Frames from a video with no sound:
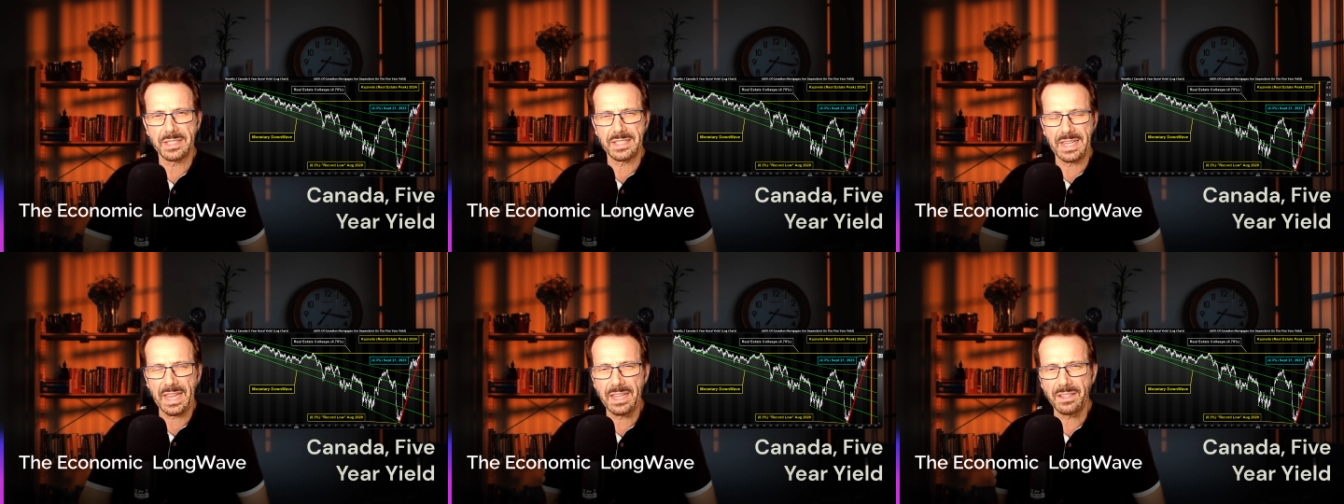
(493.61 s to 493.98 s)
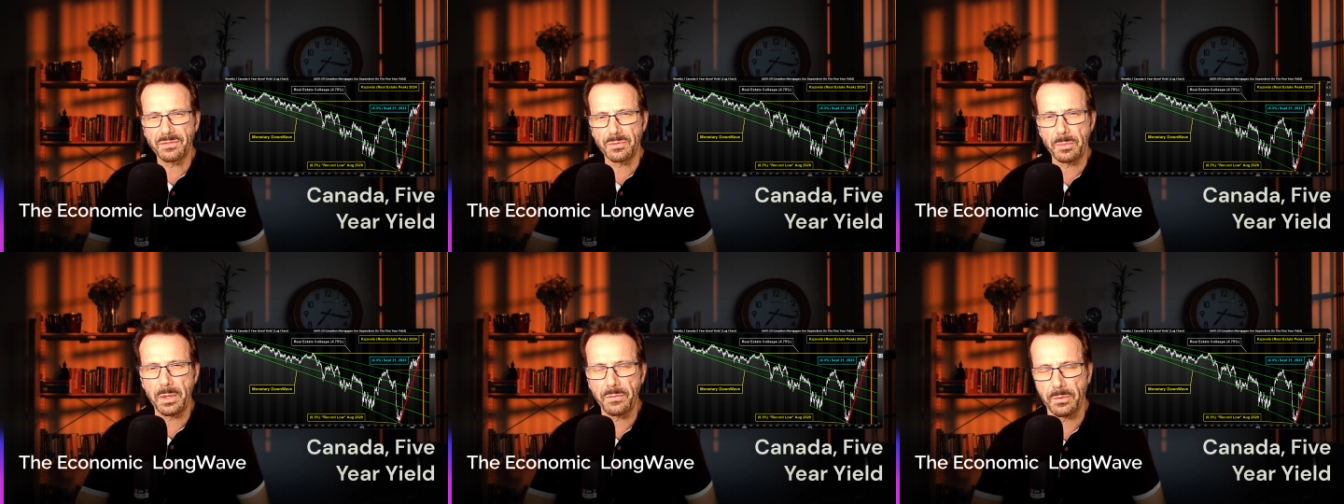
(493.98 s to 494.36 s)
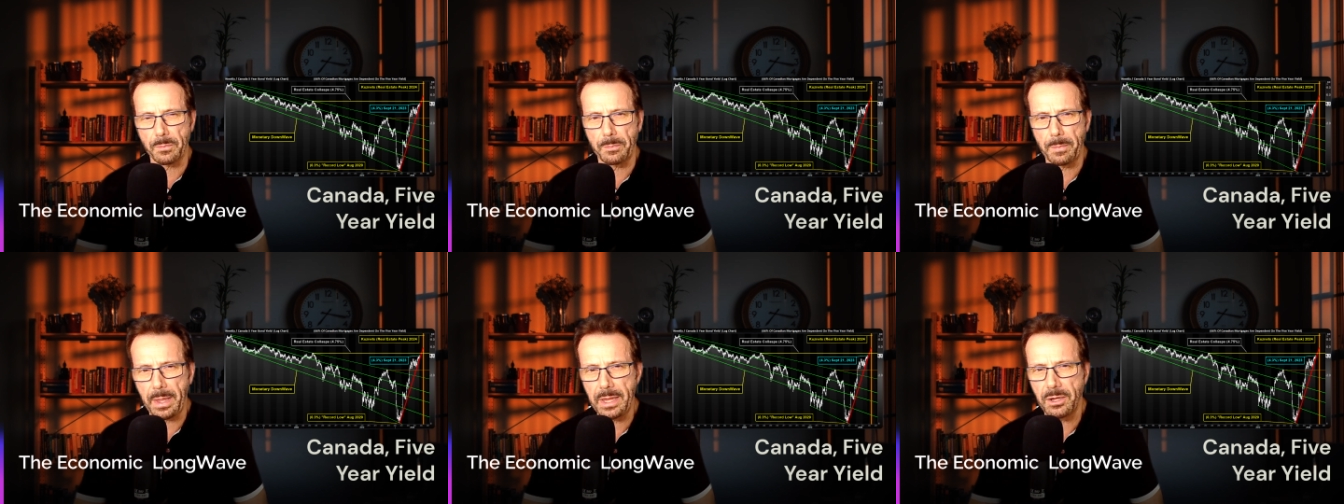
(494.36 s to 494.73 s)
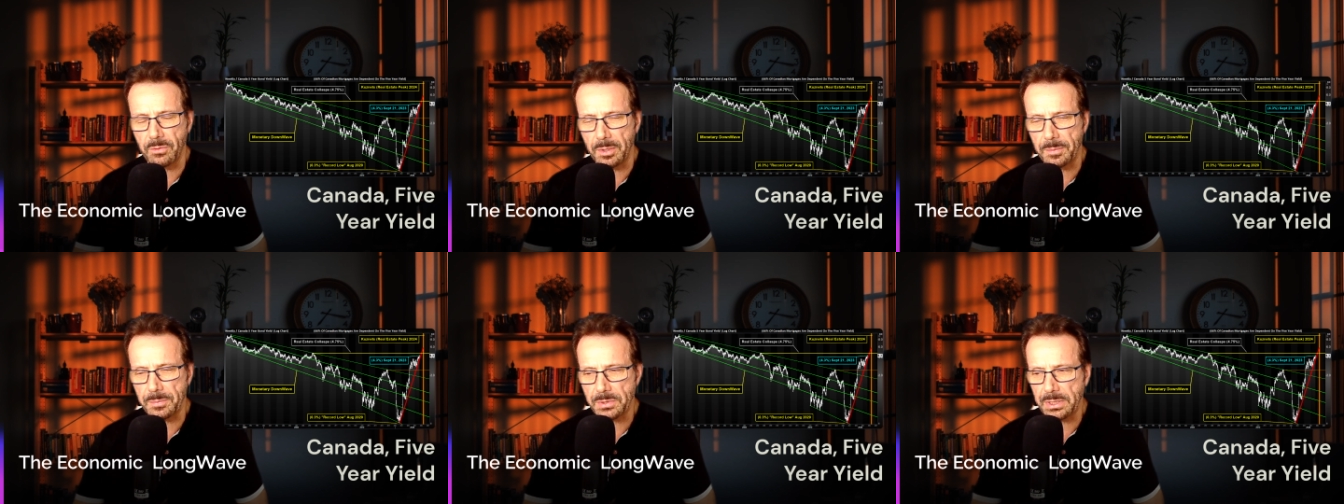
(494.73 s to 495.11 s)
What saved me
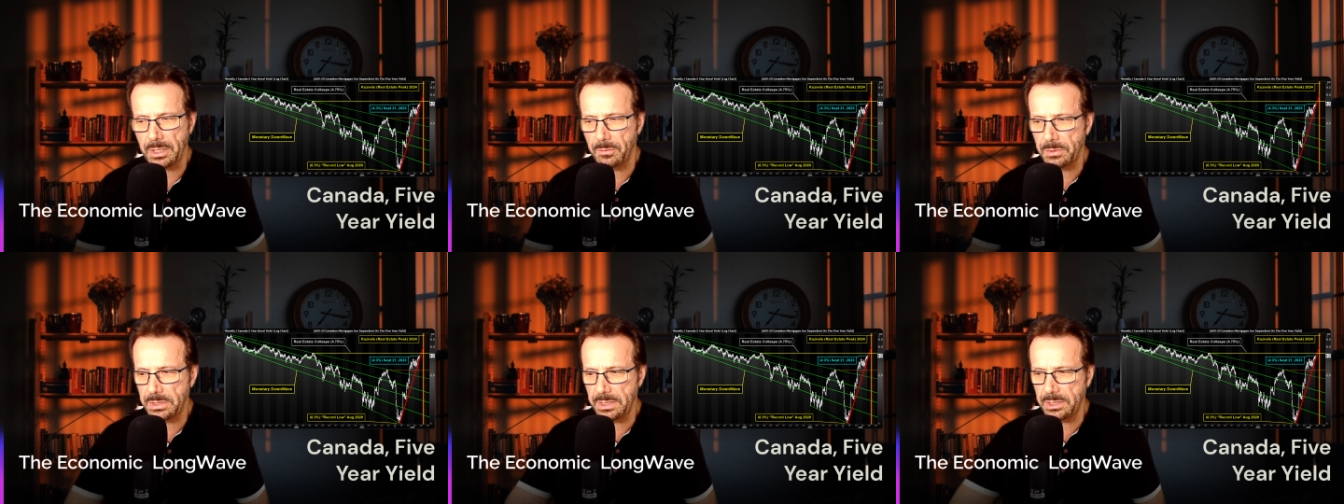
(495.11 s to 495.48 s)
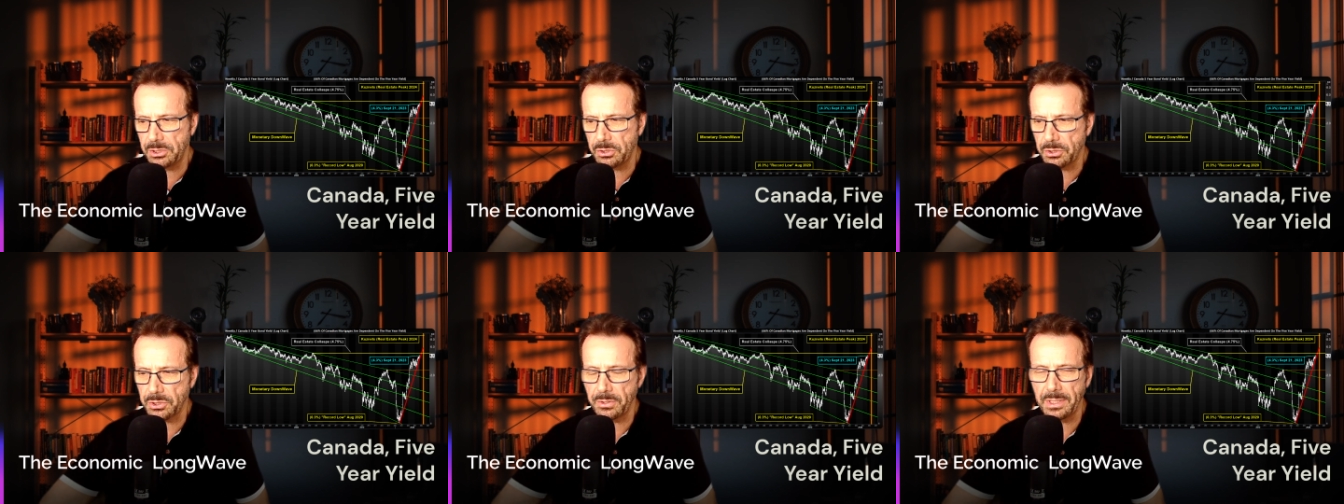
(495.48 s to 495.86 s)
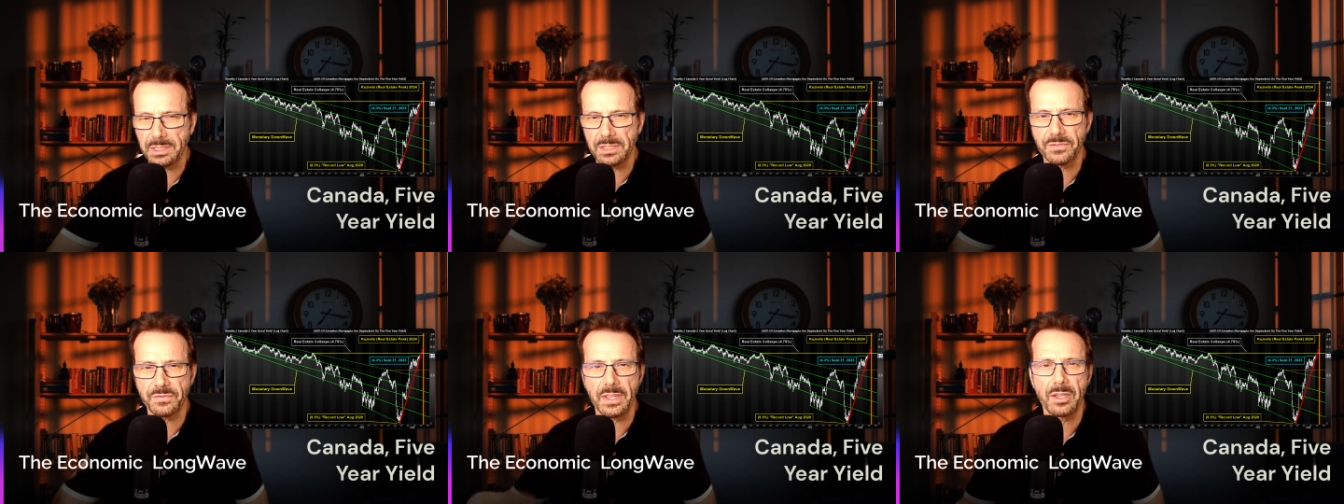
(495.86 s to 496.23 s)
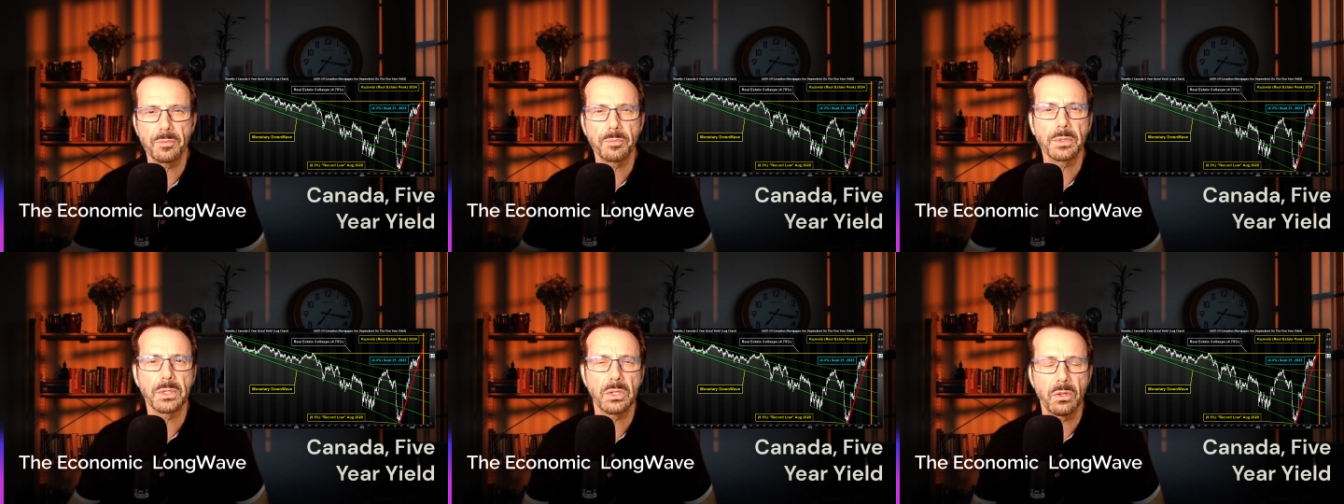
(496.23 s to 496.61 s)
from bankruptcy was interest
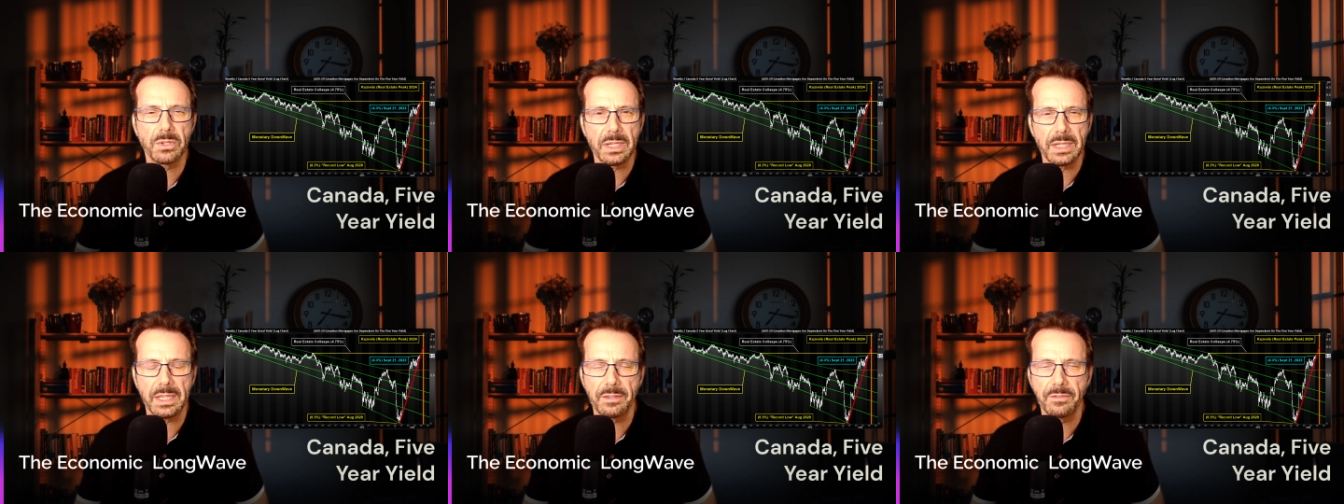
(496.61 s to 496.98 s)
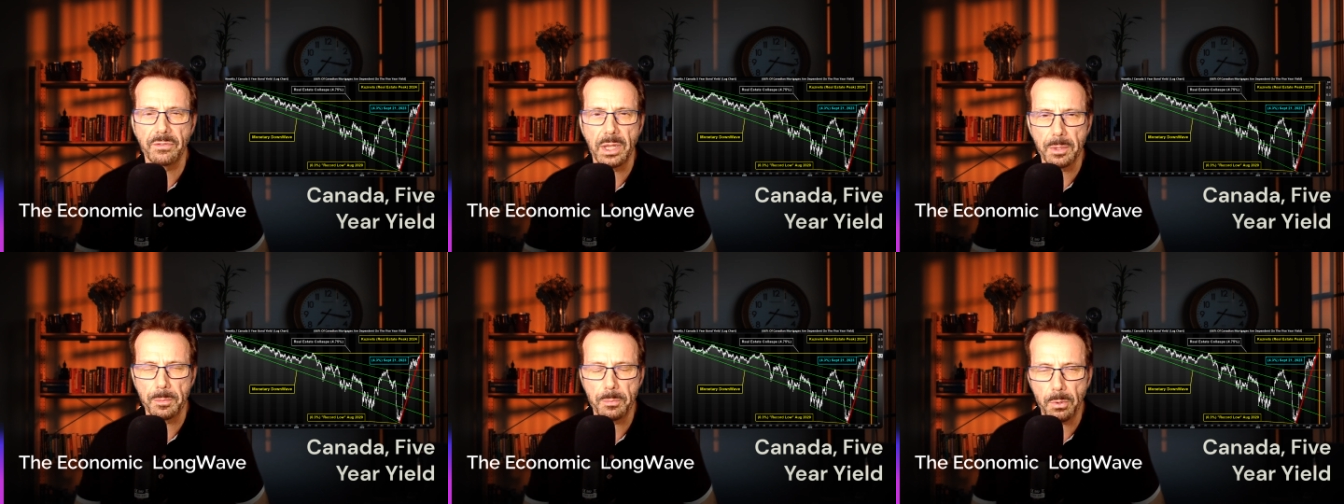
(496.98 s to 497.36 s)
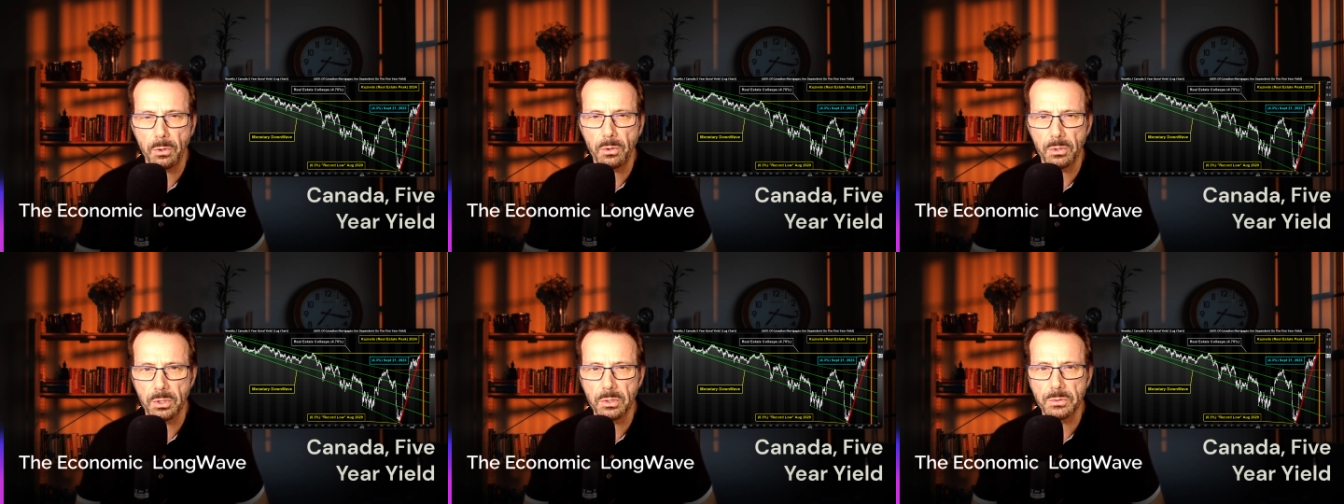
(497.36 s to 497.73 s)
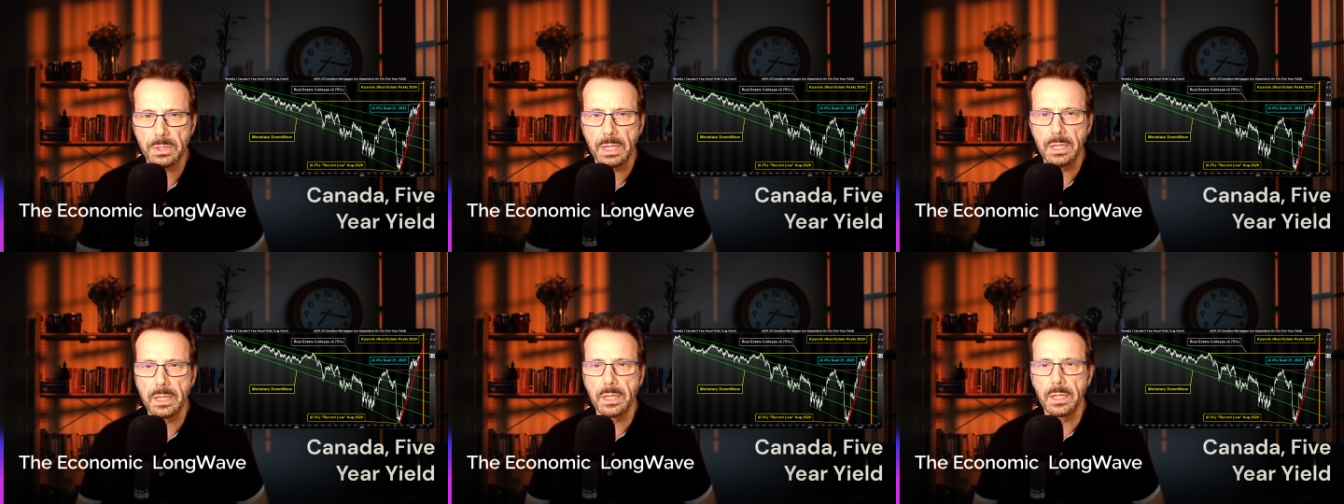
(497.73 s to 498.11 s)
rates fell below the level I
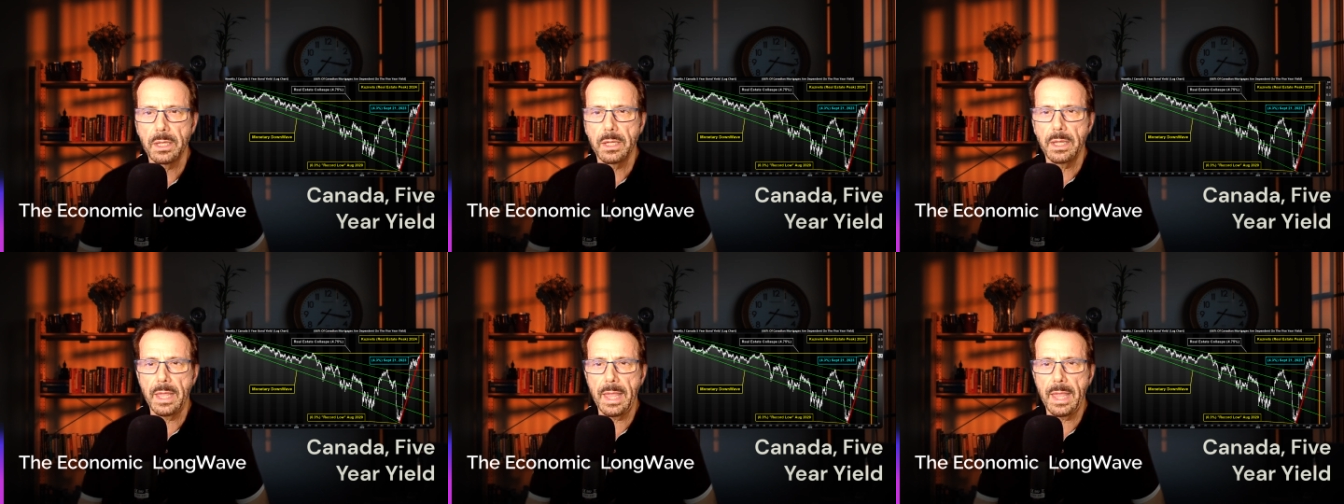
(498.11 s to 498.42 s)
borrowed